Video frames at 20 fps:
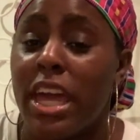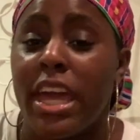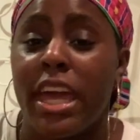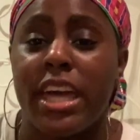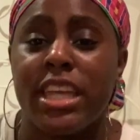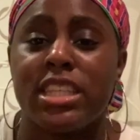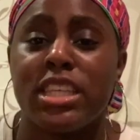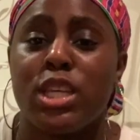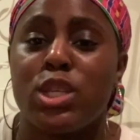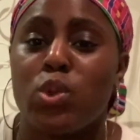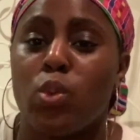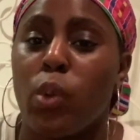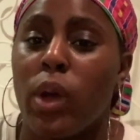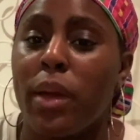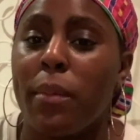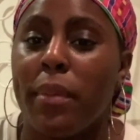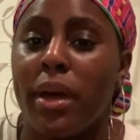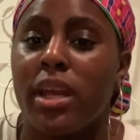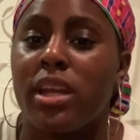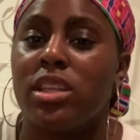It tastes way
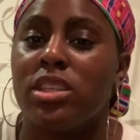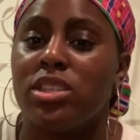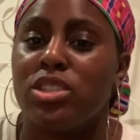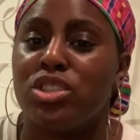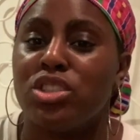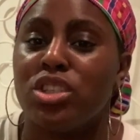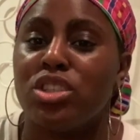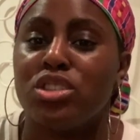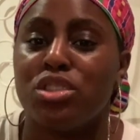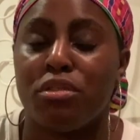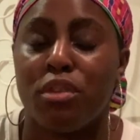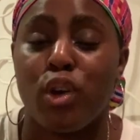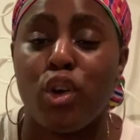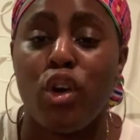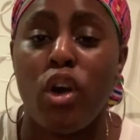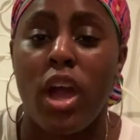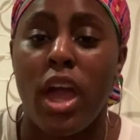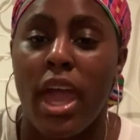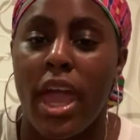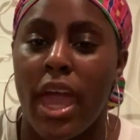better than ginger ale.